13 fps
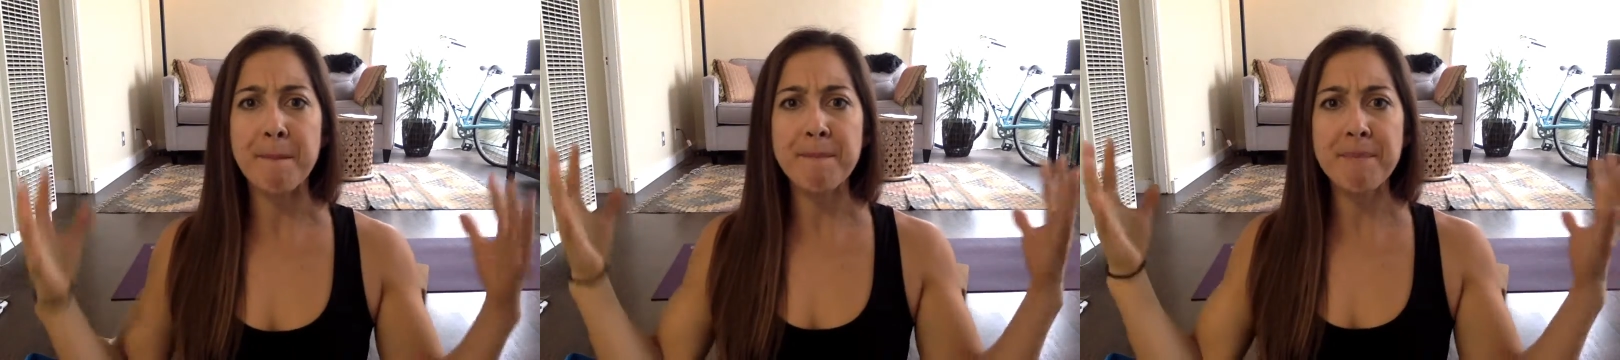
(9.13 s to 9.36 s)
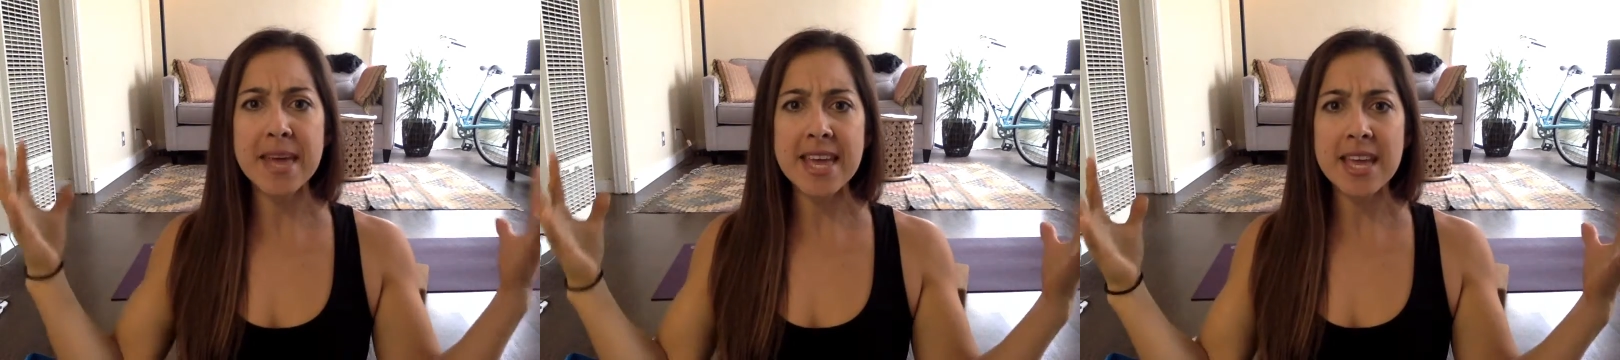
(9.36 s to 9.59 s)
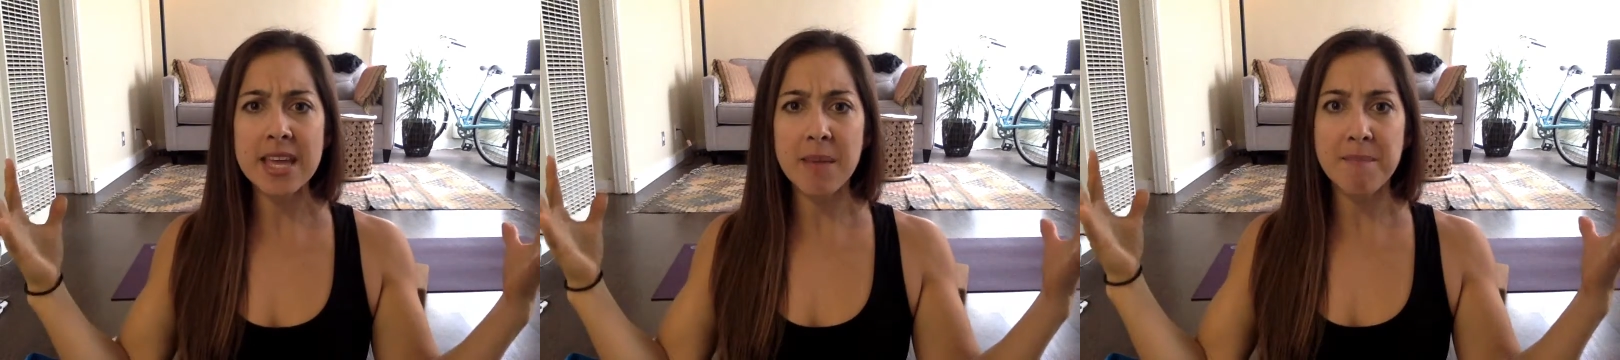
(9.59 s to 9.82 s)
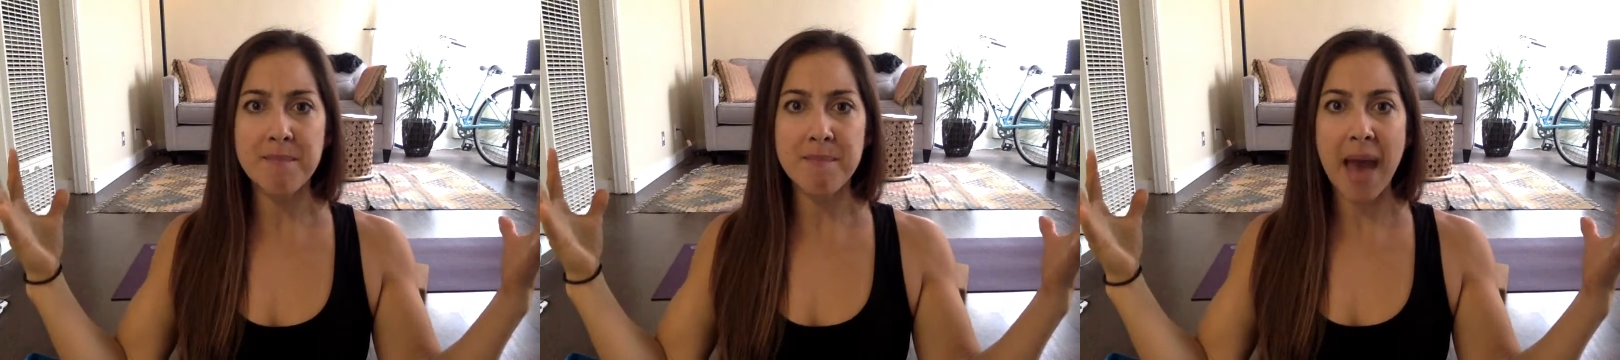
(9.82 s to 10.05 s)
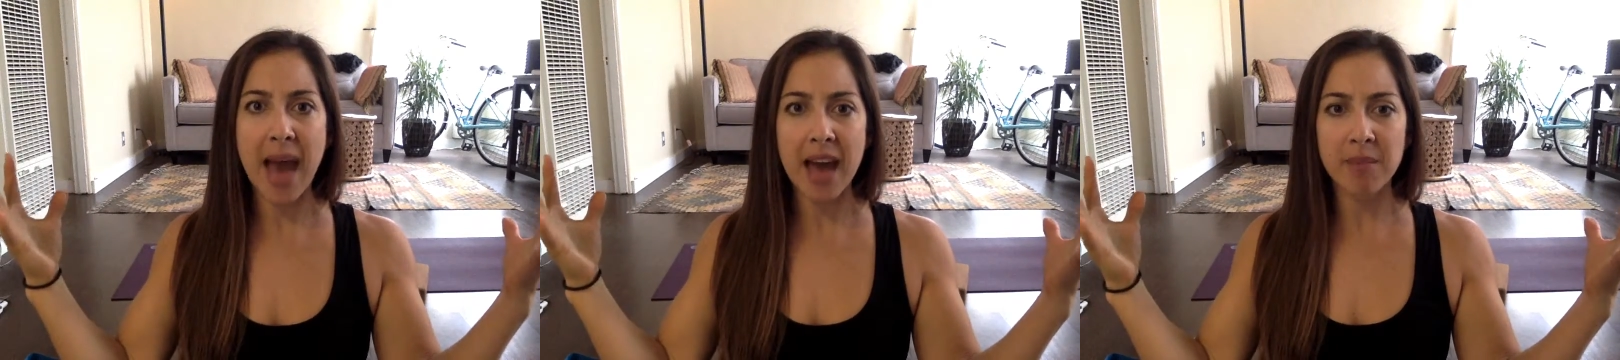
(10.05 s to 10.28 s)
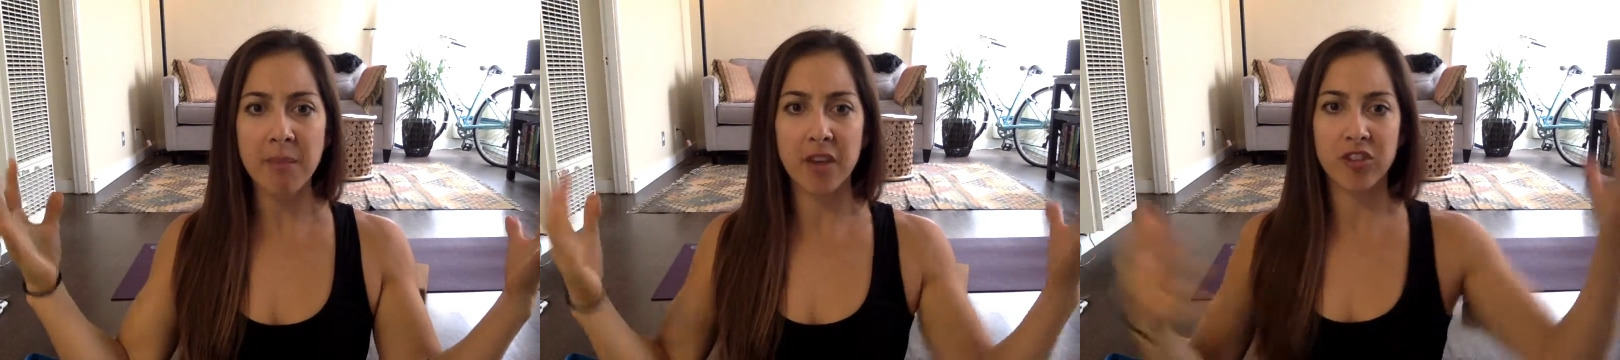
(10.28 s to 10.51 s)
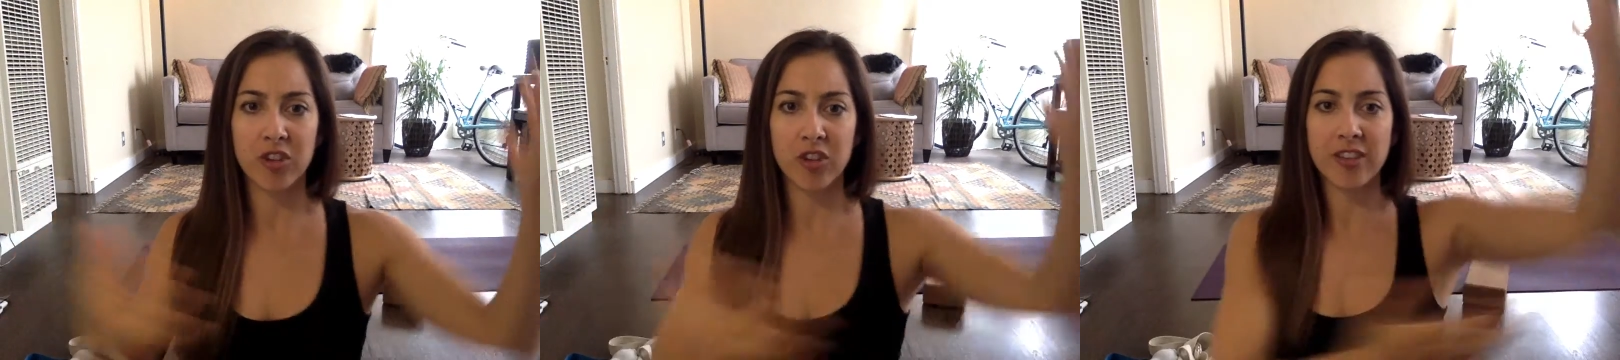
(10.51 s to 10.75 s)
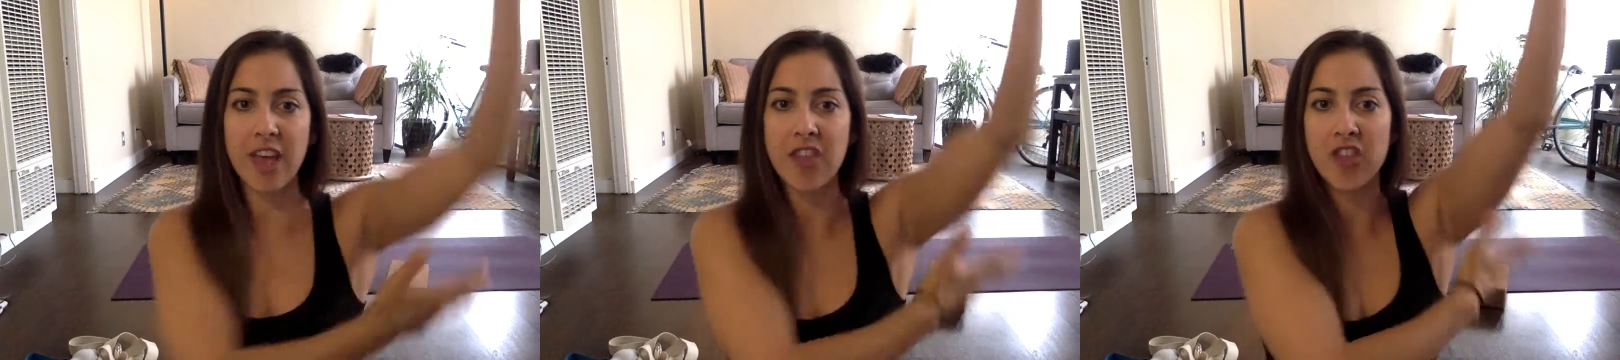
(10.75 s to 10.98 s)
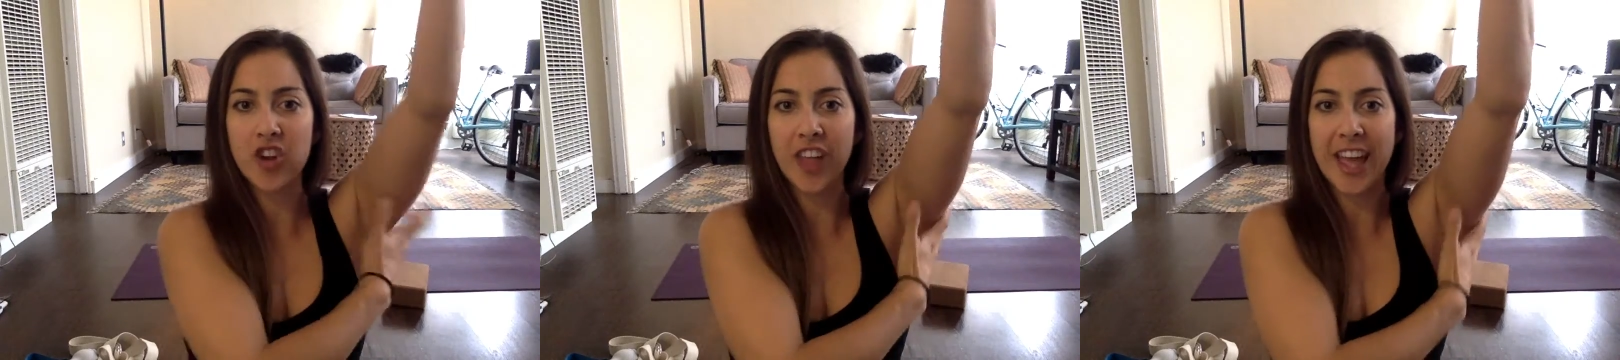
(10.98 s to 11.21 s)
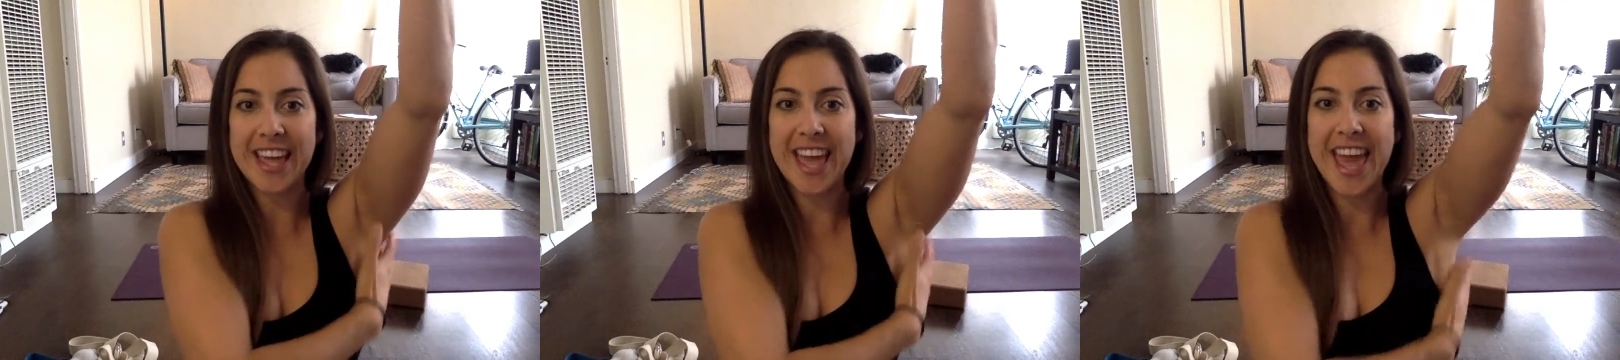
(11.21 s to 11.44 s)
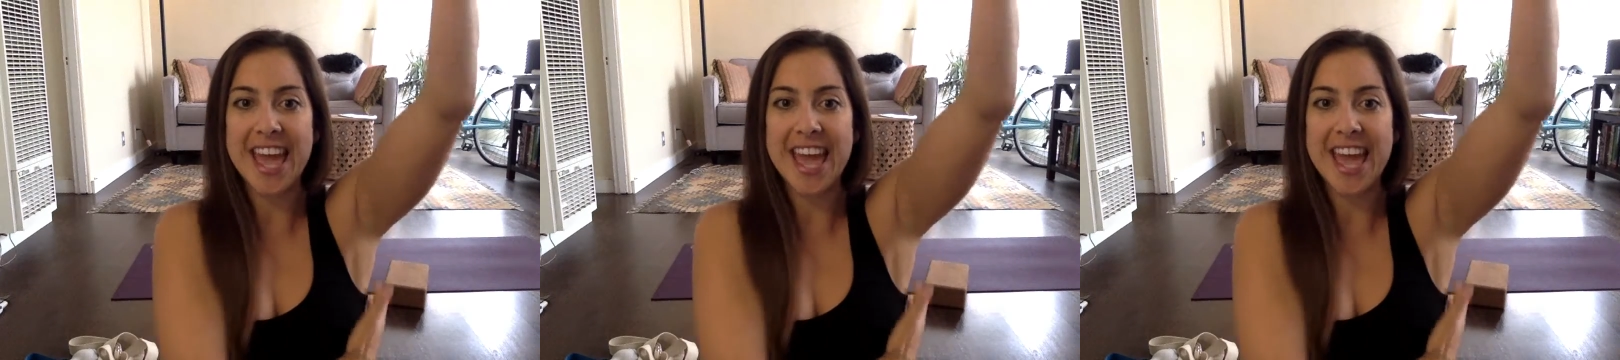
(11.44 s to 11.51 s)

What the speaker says: big back muscles, and they're like